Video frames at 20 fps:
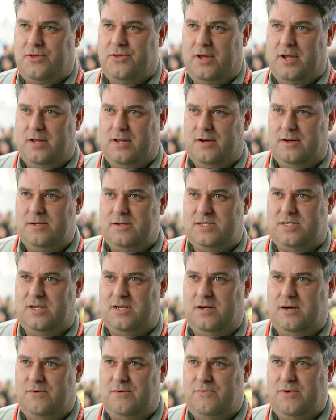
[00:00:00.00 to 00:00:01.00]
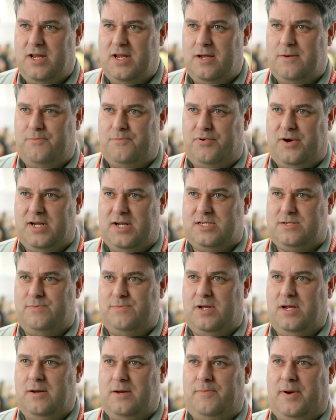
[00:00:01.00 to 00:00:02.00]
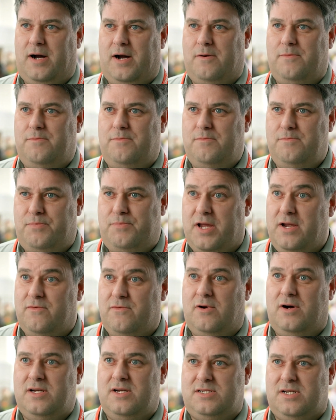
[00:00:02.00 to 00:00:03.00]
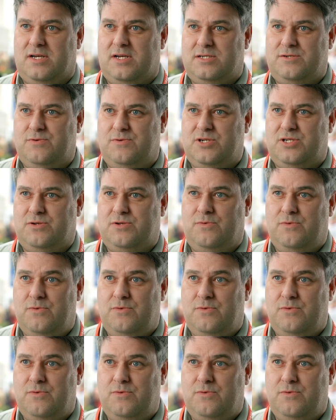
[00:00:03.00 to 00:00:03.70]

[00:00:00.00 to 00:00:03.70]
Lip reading: thing that really impressed me about Pete Ryzak's was